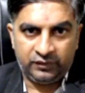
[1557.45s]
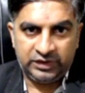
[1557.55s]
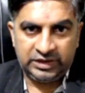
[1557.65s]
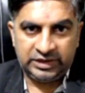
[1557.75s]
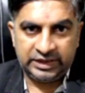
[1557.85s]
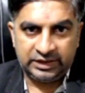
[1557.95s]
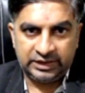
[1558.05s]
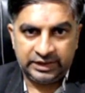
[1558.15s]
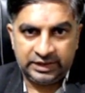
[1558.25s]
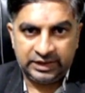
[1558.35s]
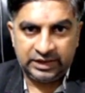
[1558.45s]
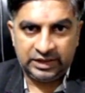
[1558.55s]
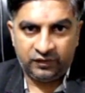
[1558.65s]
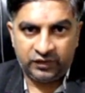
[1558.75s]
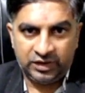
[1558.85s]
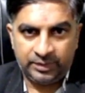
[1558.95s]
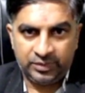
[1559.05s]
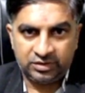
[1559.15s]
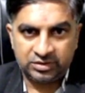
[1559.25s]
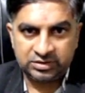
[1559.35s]
we can get alpha
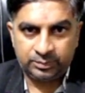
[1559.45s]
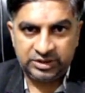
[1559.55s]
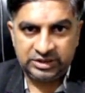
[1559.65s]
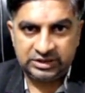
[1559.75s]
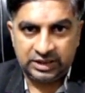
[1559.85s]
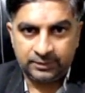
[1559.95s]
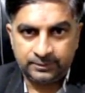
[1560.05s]
plus beta,